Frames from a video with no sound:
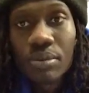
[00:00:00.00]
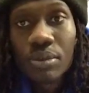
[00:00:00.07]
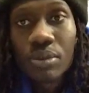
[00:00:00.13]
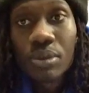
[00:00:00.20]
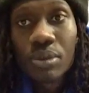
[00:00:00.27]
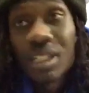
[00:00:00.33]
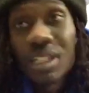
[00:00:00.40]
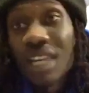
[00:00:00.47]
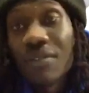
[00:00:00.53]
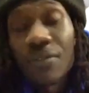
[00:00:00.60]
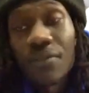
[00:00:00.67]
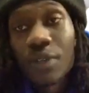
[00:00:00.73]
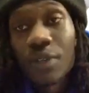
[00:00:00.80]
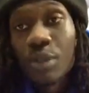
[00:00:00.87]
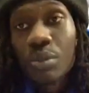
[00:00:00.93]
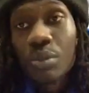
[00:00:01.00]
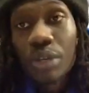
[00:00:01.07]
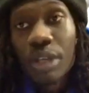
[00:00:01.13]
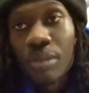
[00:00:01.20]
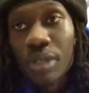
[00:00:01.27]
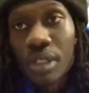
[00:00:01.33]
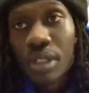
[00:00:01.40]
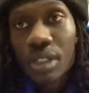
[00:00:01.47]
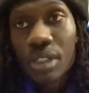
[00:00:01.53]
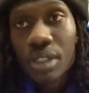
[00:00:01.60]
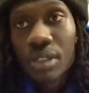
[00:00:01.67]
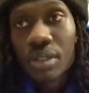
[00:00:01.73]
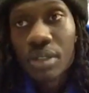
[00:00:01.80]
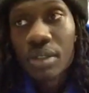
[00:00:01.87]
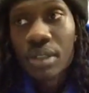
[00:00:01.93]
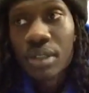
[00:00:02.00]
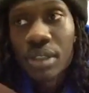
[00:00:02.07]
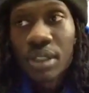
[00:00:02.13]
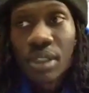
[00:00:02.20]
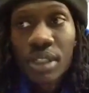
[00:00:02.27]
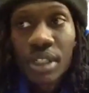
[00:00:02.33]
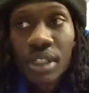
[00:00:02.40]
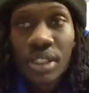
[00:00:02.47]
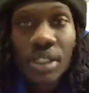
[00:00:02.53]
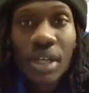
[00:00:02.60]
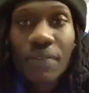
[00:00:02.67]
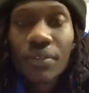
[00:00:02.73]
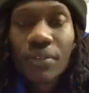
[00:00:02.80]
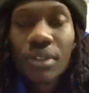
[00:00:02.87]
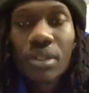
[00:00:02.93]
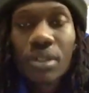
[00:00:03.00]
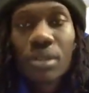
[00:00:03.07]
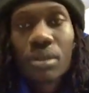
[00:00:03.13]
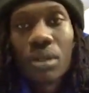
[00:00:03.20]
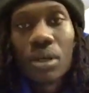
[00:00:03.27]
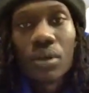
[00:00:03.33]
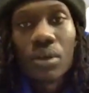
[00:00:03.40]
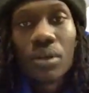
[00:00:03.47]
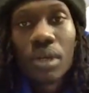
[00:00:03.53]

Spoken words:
7 foot pretty much, 6'7", you know,